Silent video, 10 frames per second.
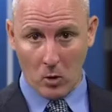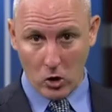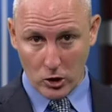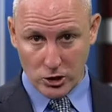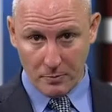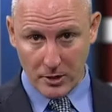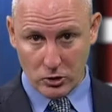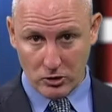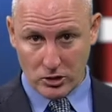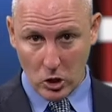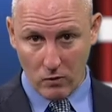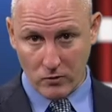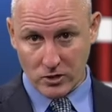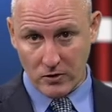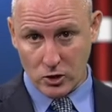partnership interest
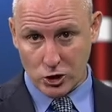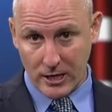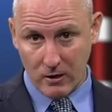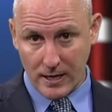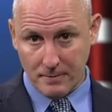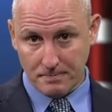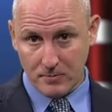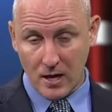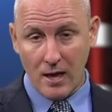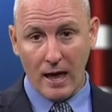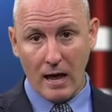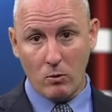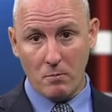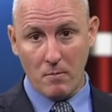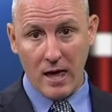over to the charity, and
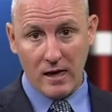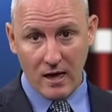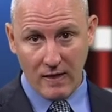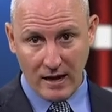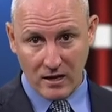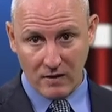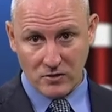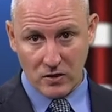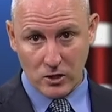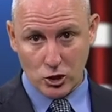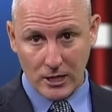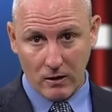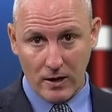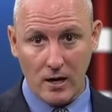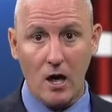when making that gift to the
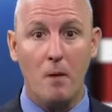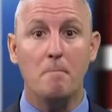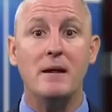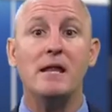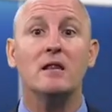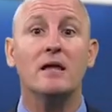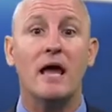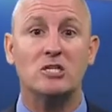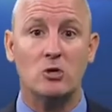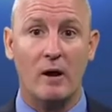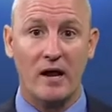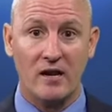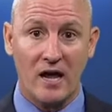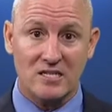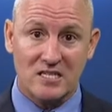charity, immediately has to
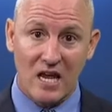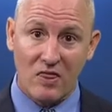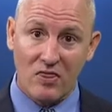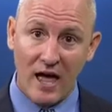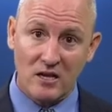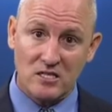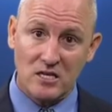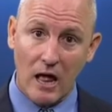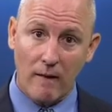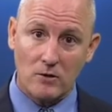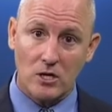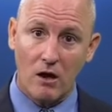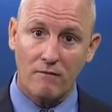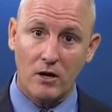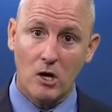recognize $10,000
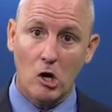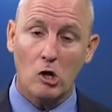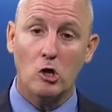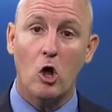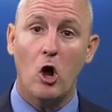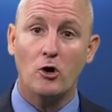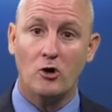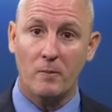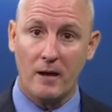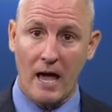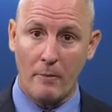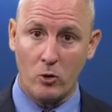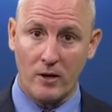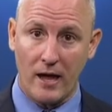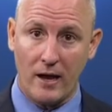of long-term
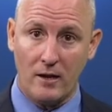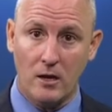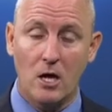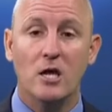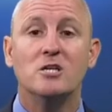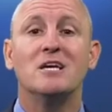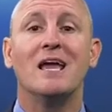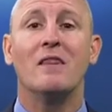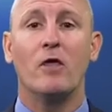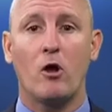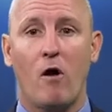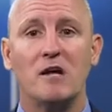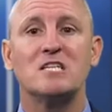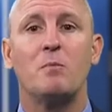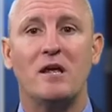capital gain to get the
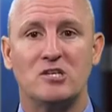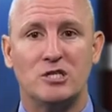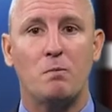cost basis